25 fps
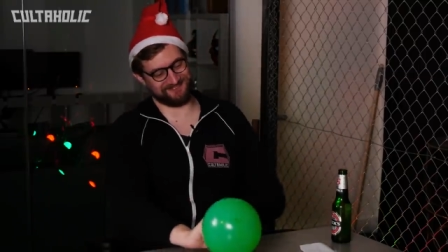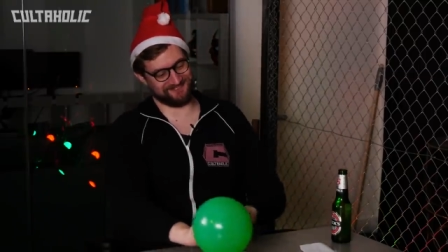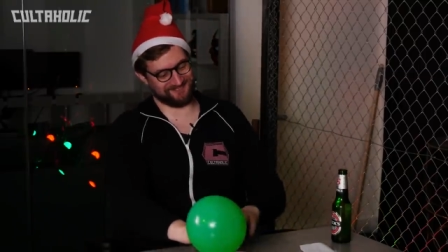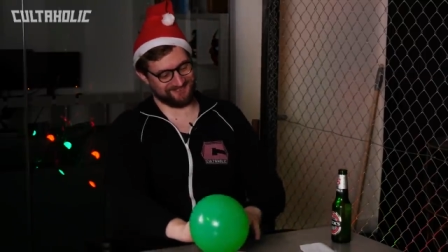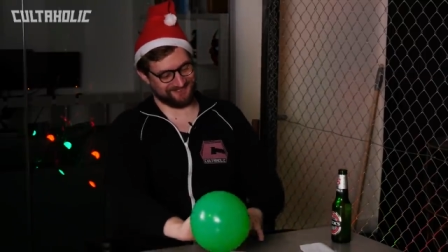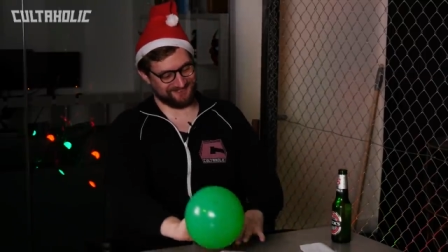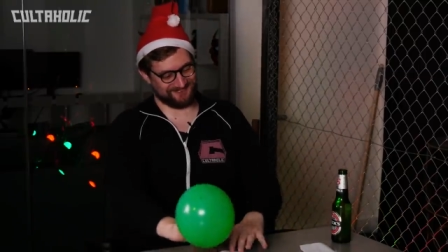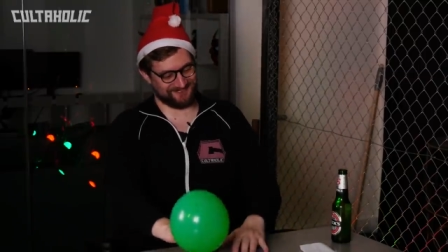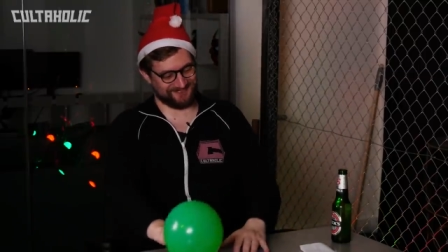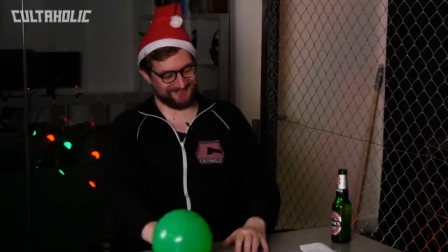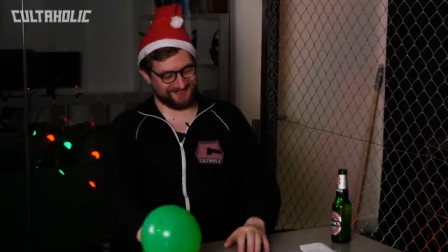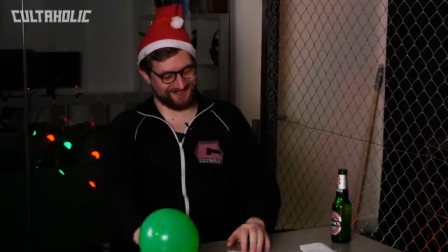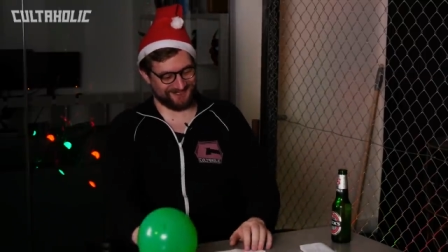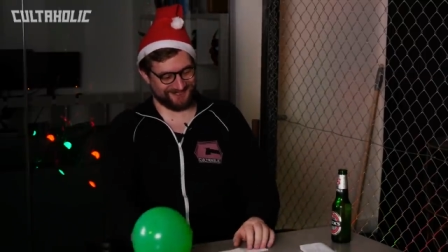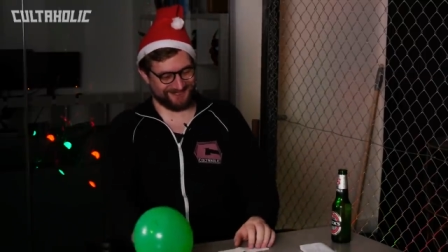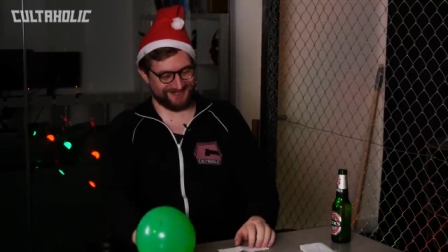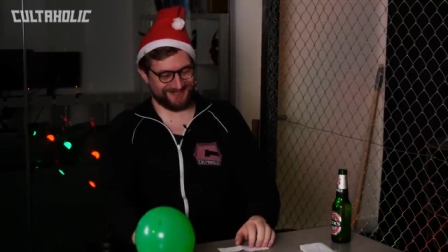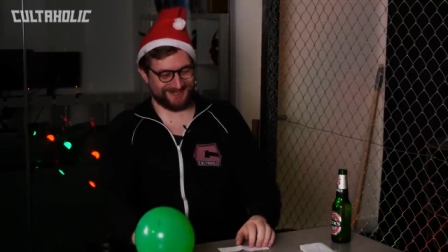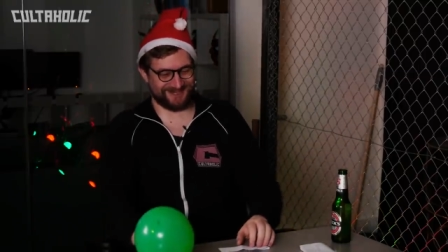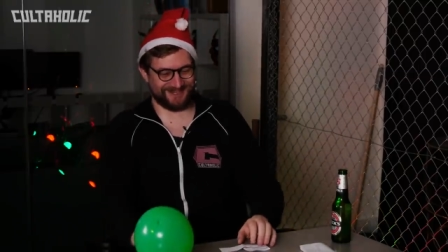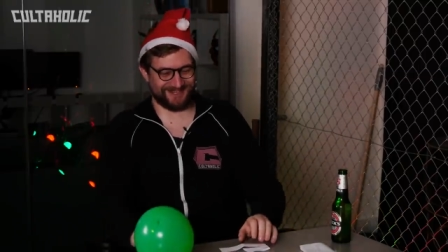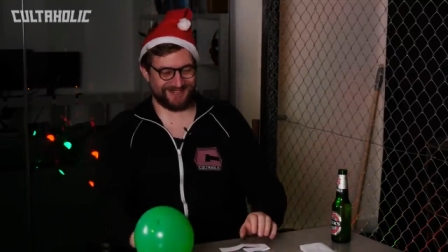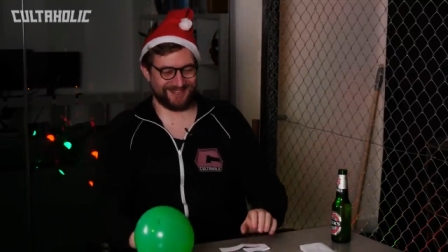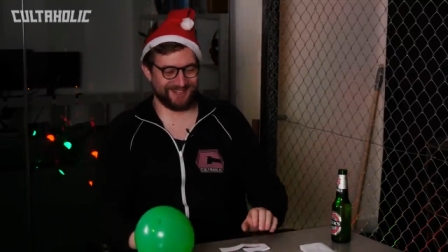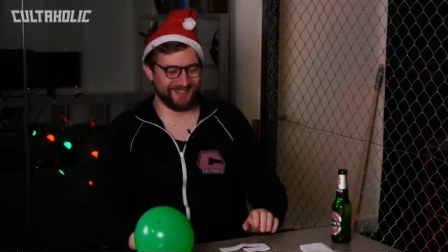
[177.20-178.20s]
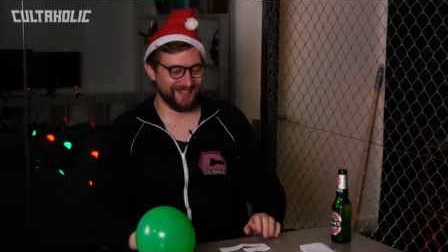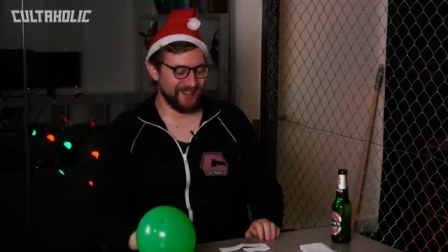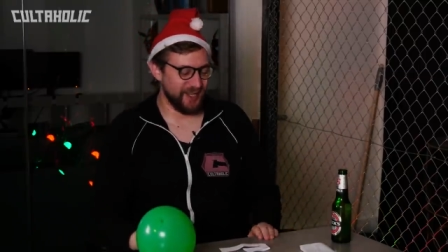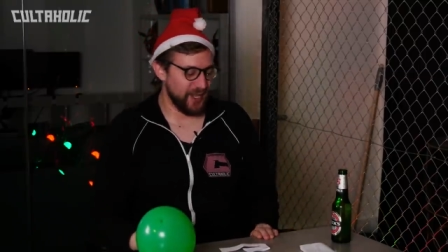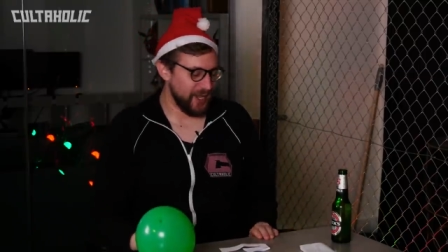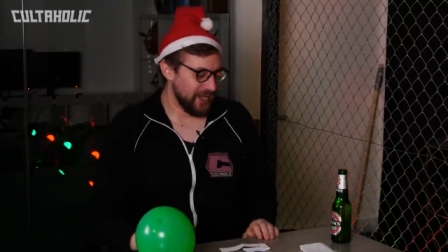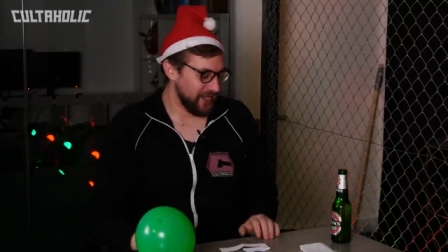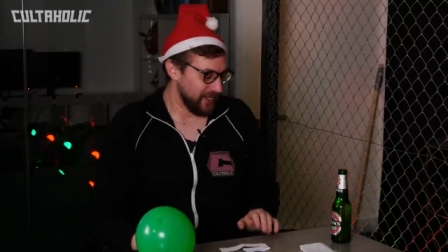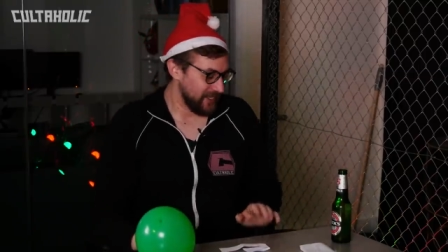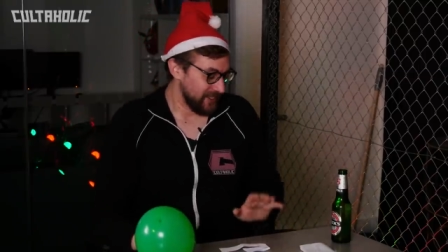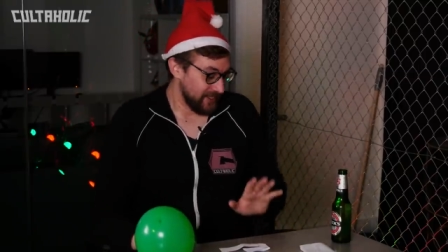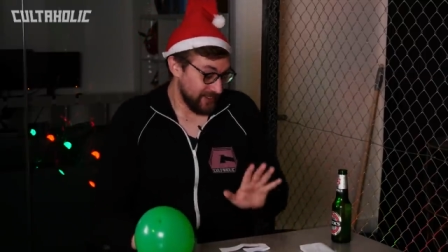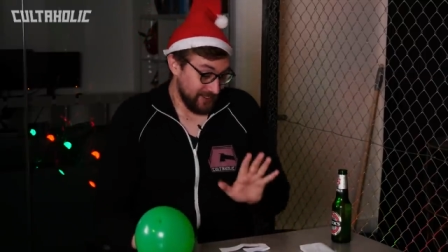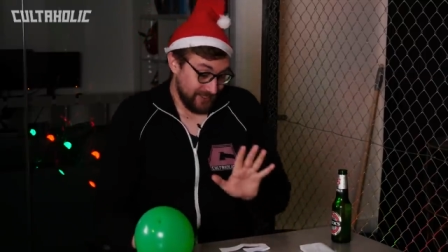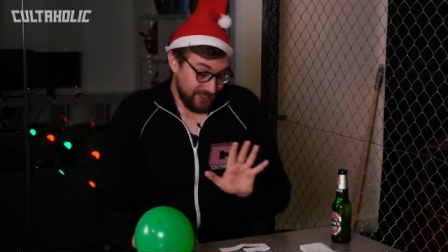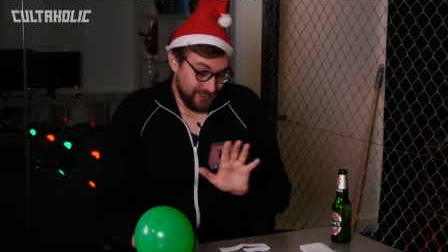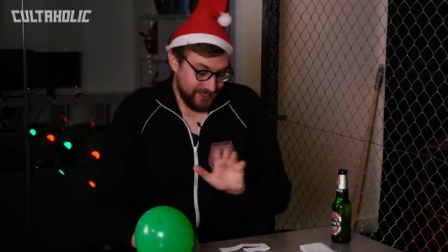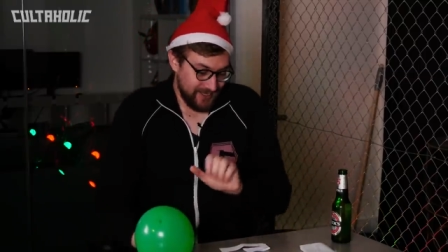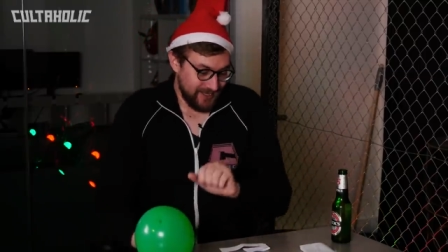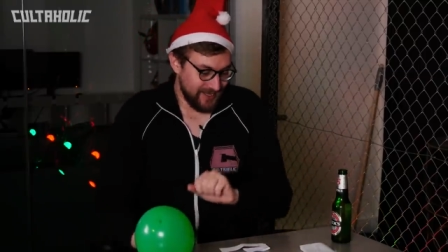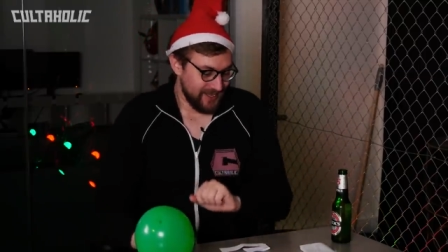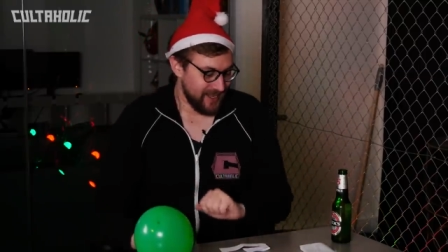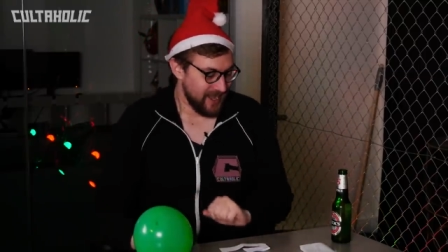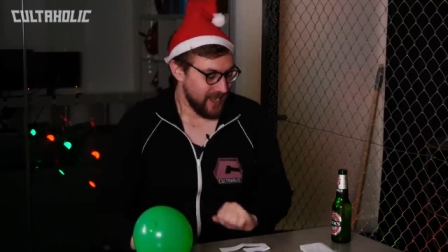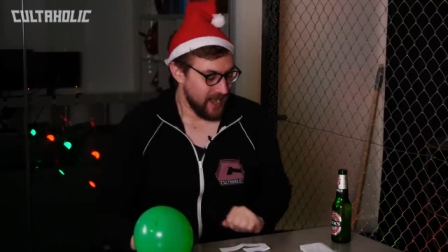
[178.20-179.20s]
just last week.
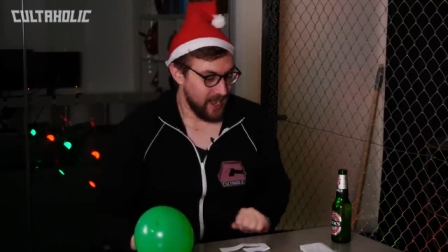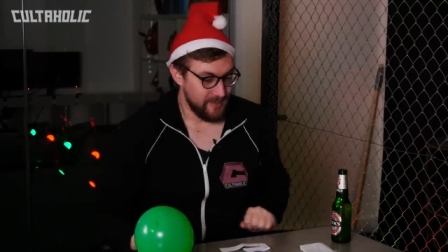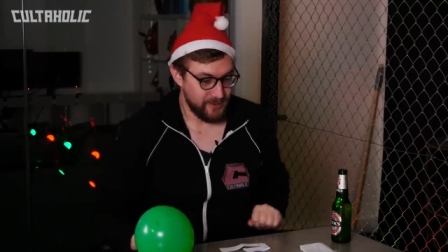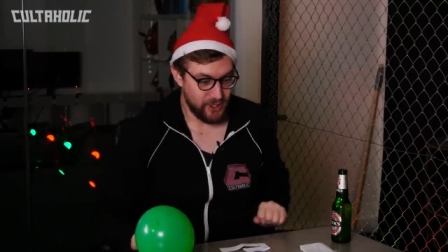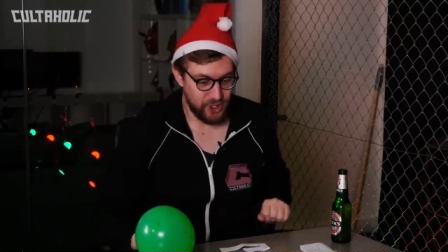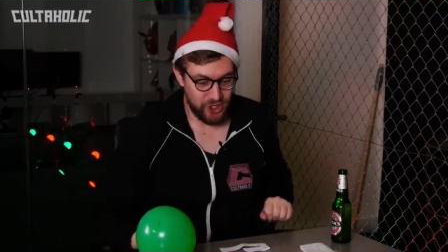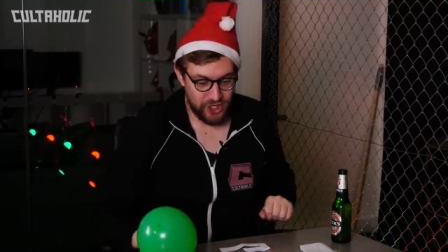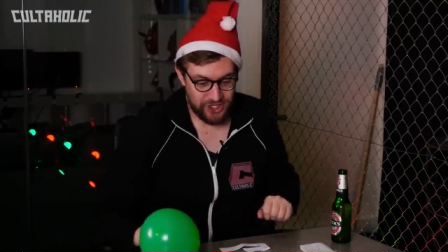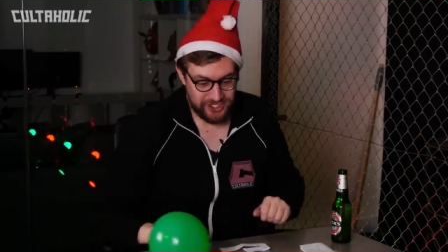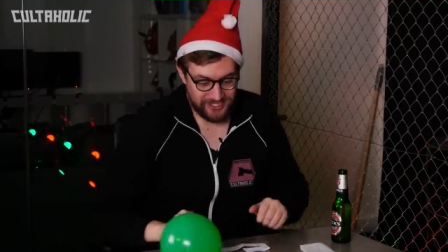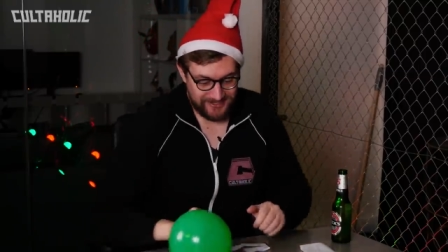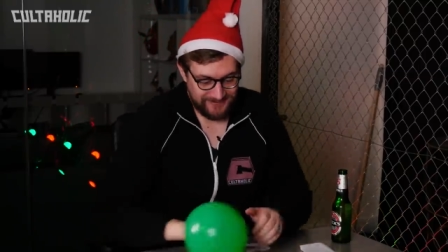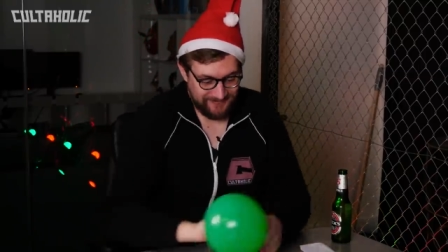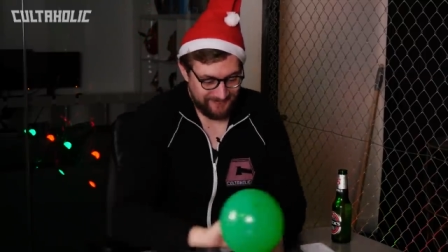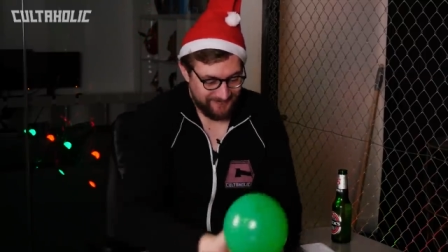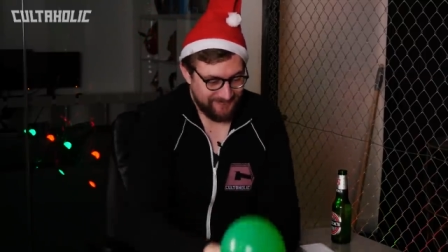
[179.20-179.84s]
I'm good.